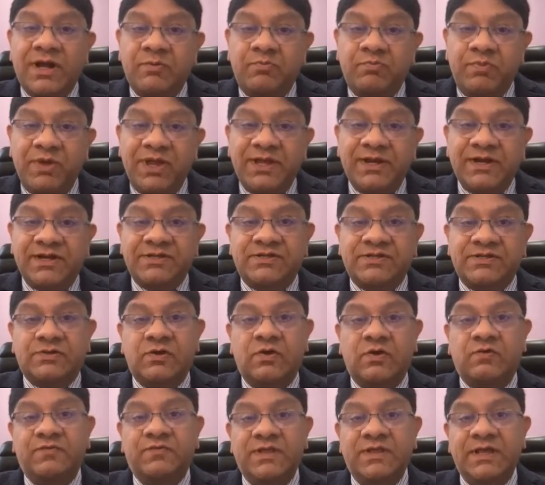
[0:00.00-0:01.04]
appearance
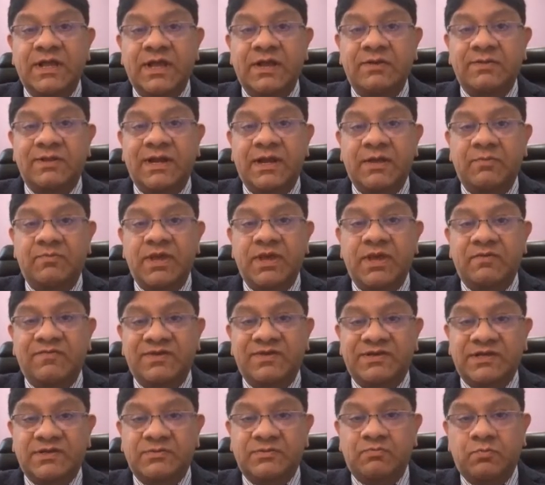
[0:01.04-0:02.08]
of the labia,
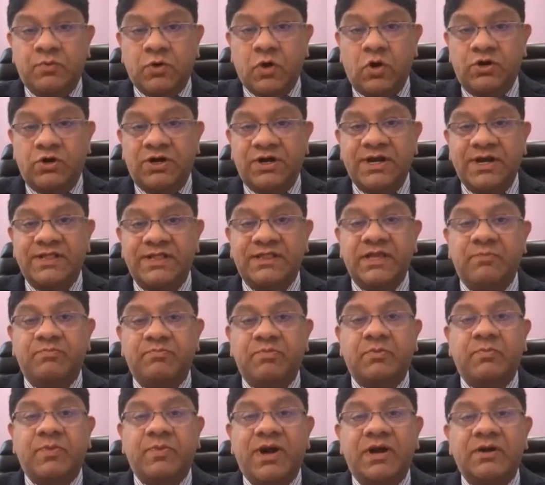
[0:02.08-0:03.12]
which is broader in the
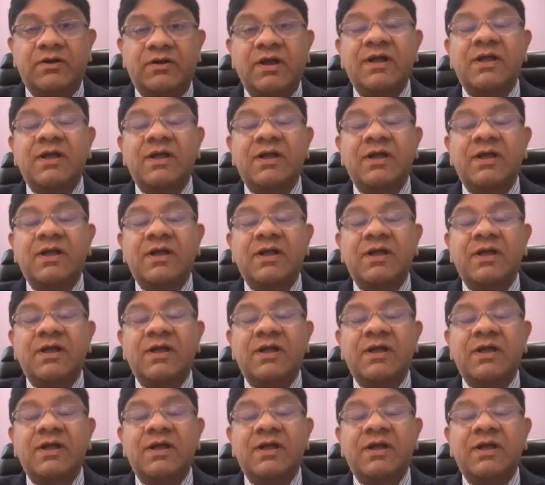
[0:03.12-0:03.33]
upper part,